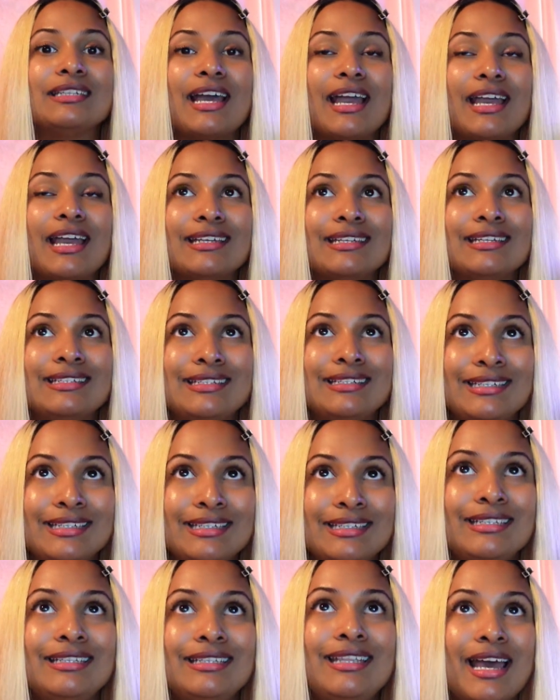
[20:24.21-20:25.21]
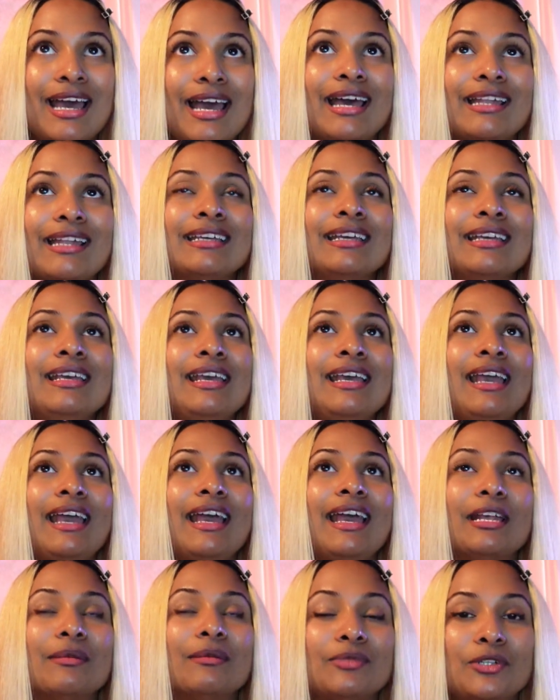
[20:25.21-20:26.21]
I did that,
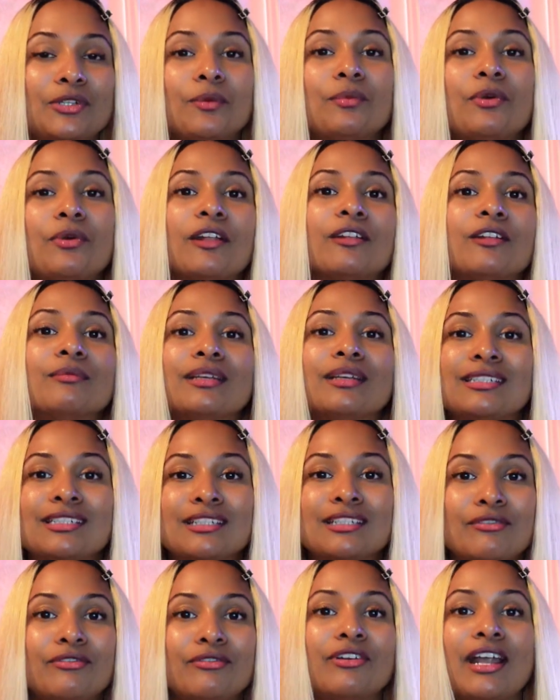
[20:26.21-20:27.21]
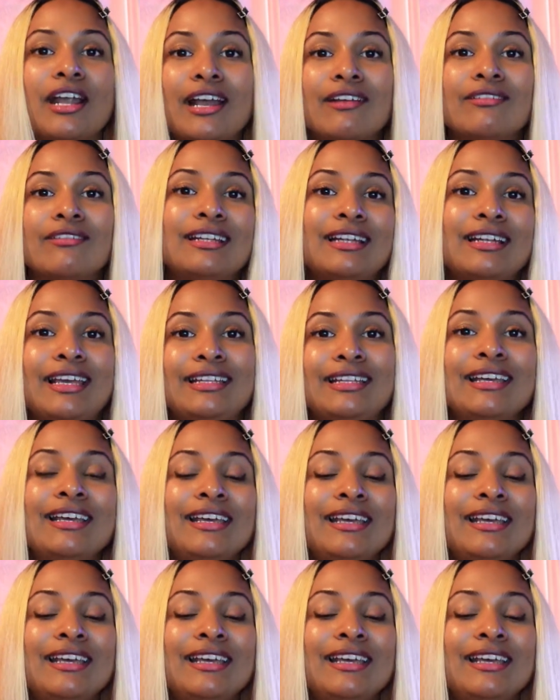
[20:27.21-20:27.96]
and I'm so proud of myself for having like